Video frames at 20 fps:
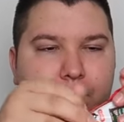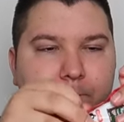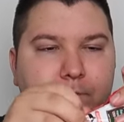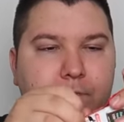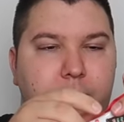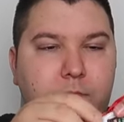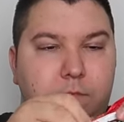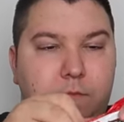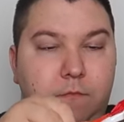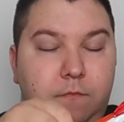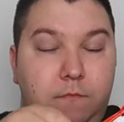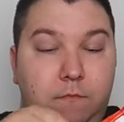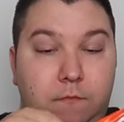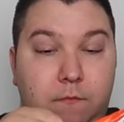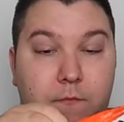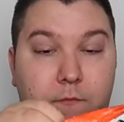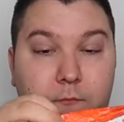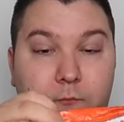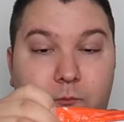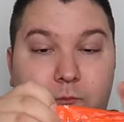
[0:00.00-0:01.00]
Barely
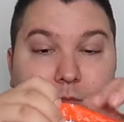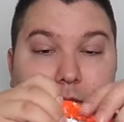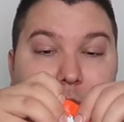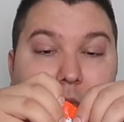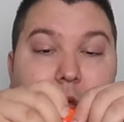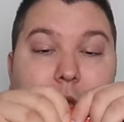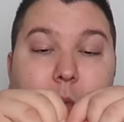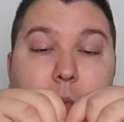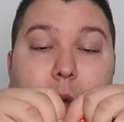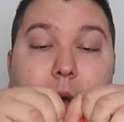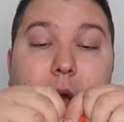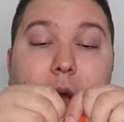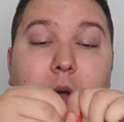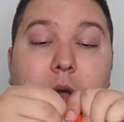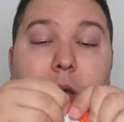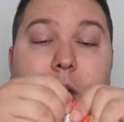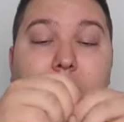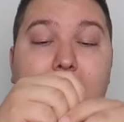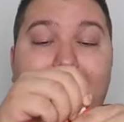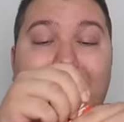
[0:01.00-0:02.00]
enough, though. Well,
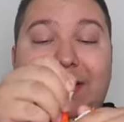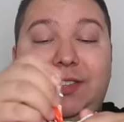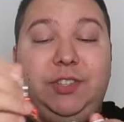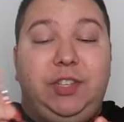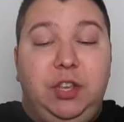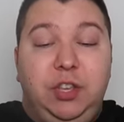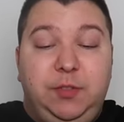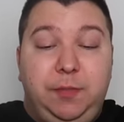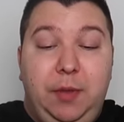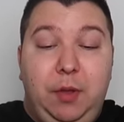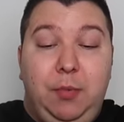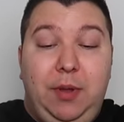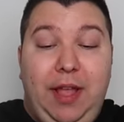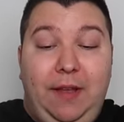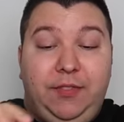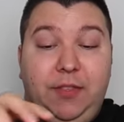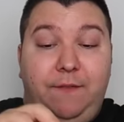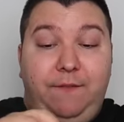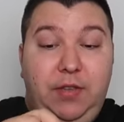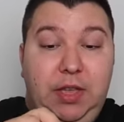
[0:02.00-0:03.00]
excuse me, we
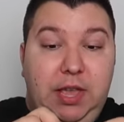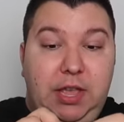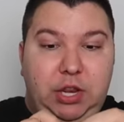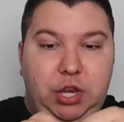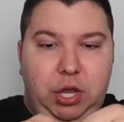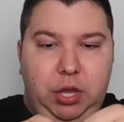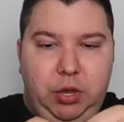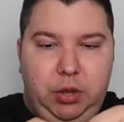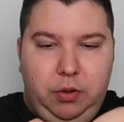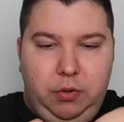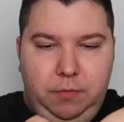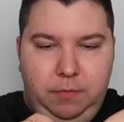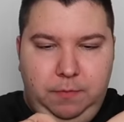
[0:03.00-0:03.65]
have to feed you.